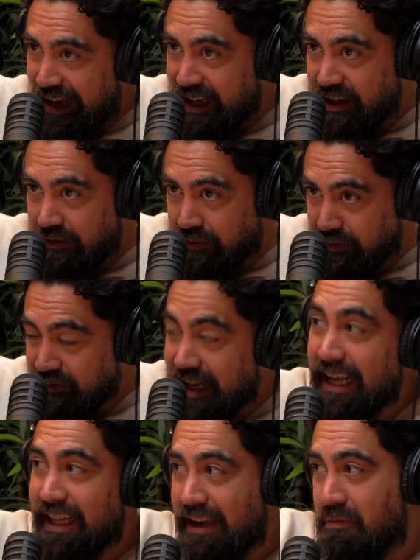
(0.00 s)
you
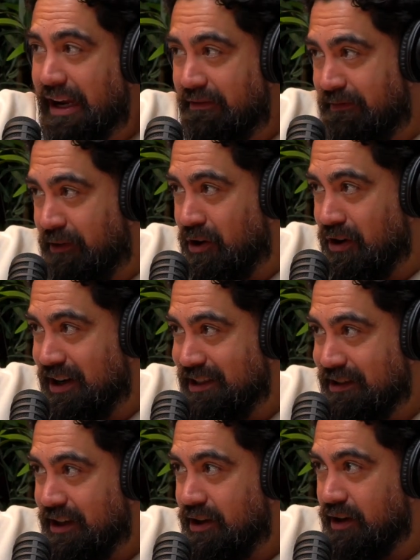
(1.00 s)
really went for it.
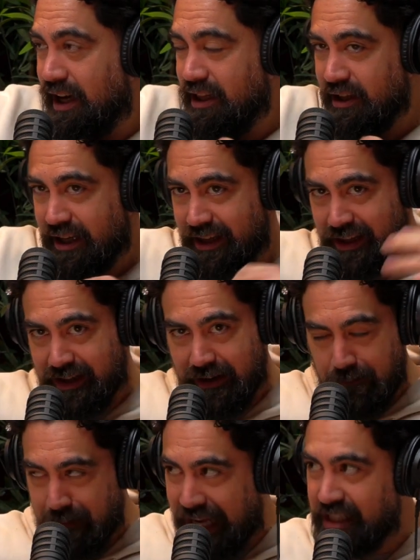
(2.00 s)
So a lot of
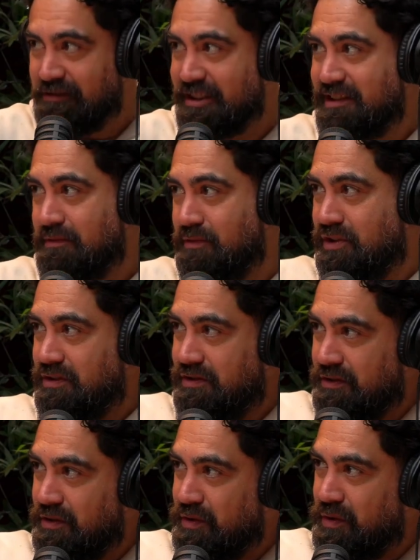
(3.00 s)
the mannerisms you
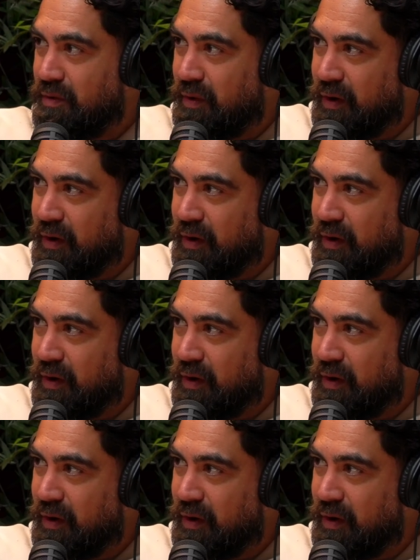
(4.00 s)
do